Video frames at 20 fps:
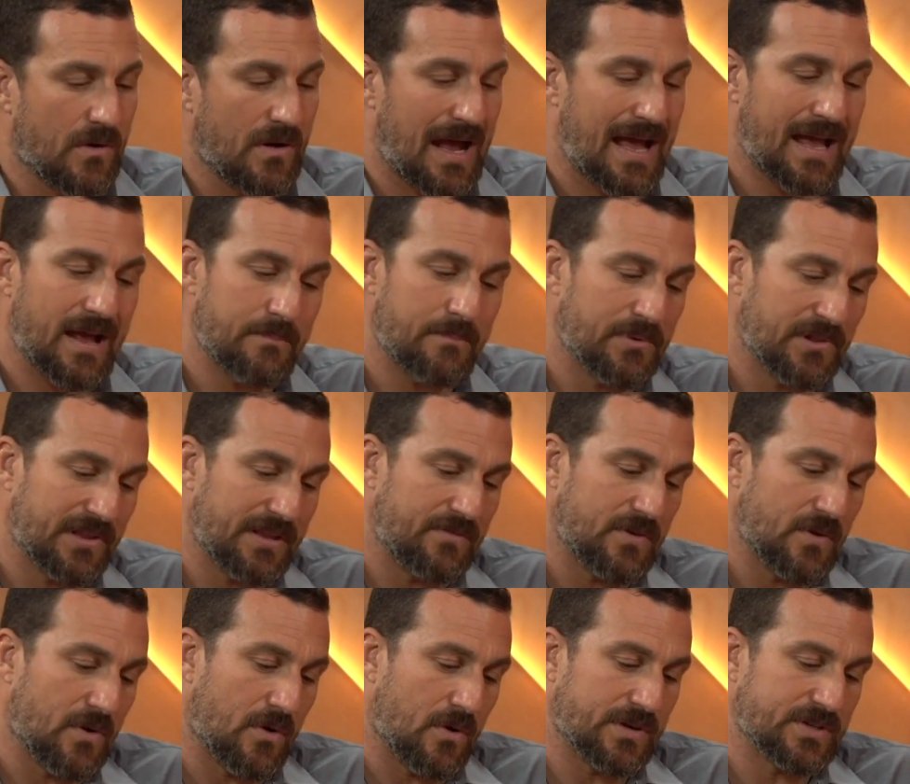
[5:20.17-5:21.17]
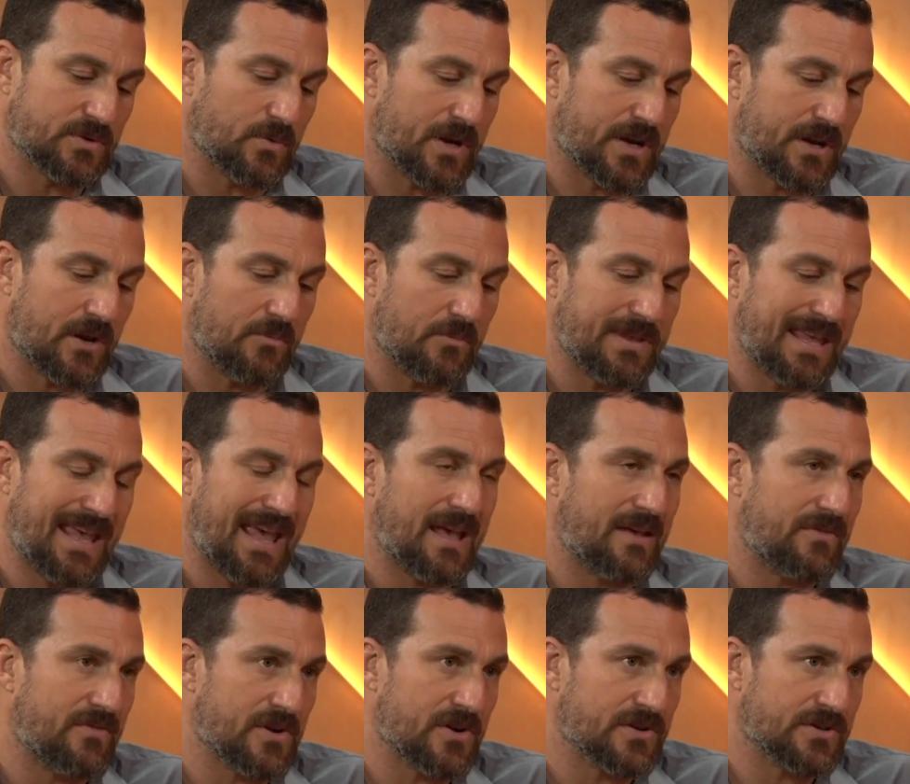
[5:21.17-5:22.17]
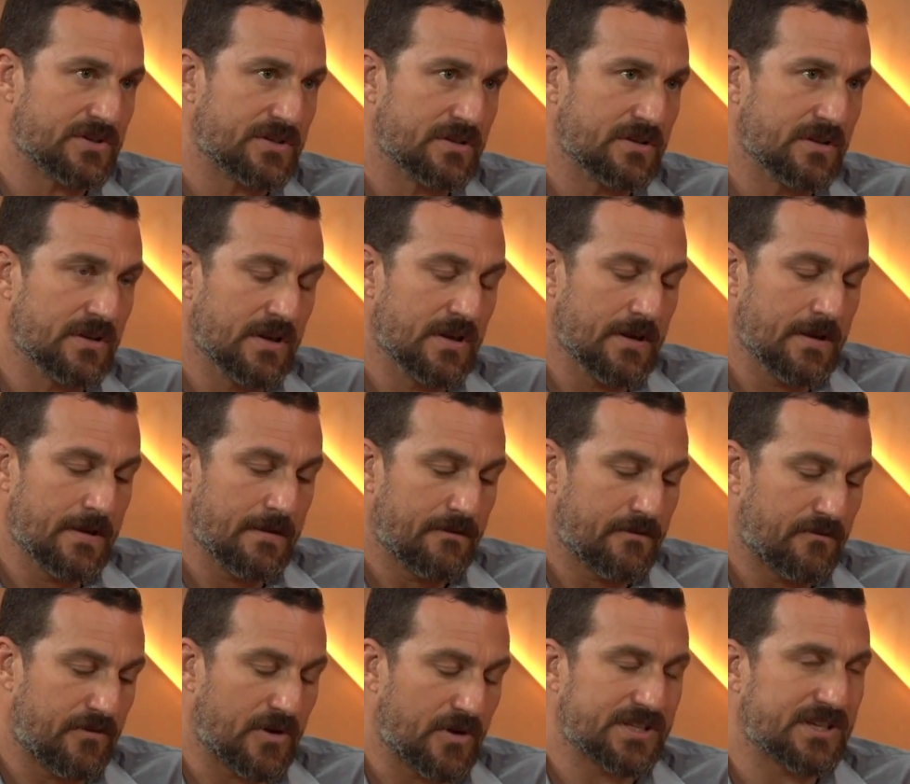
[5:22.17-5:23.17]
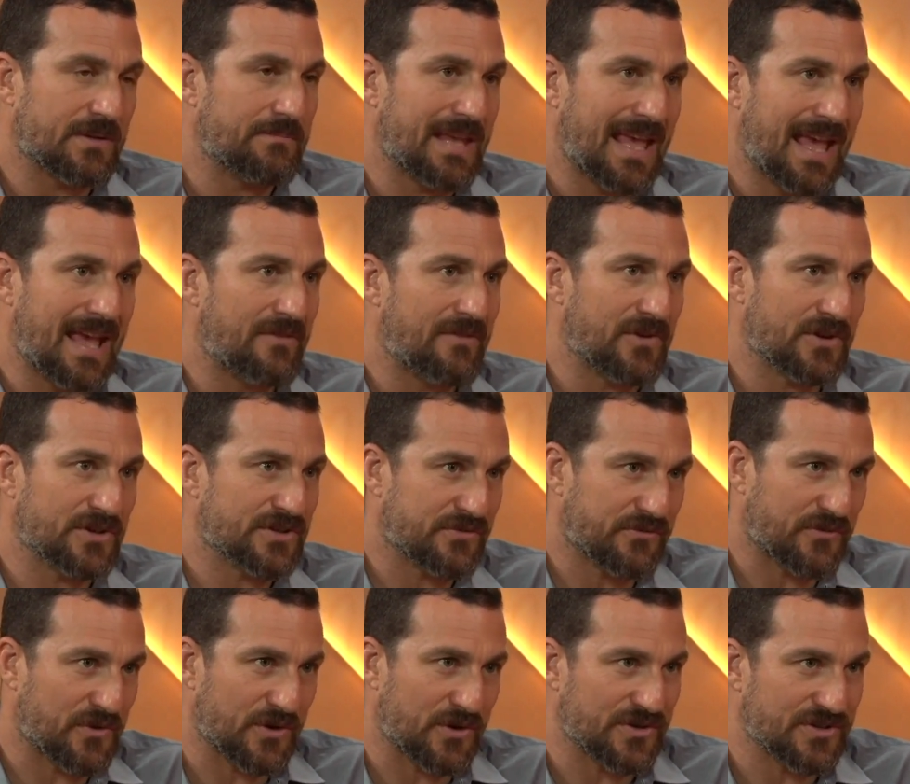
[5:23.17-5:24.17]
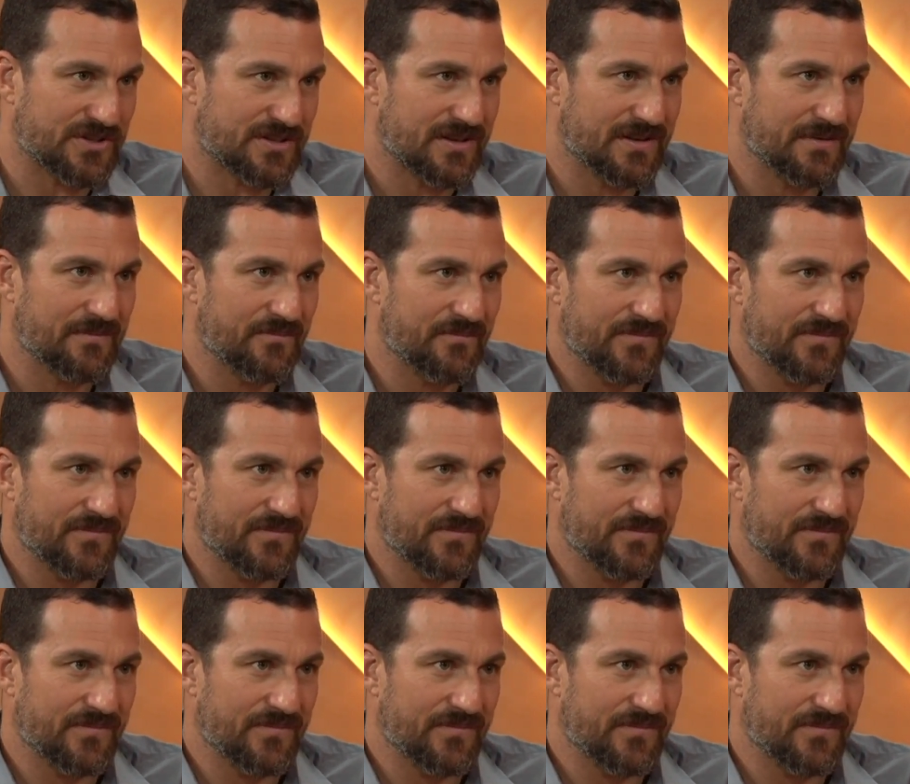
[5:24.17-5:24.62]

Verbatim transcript: I believe you always want to go behaviors, focus on behaviors first.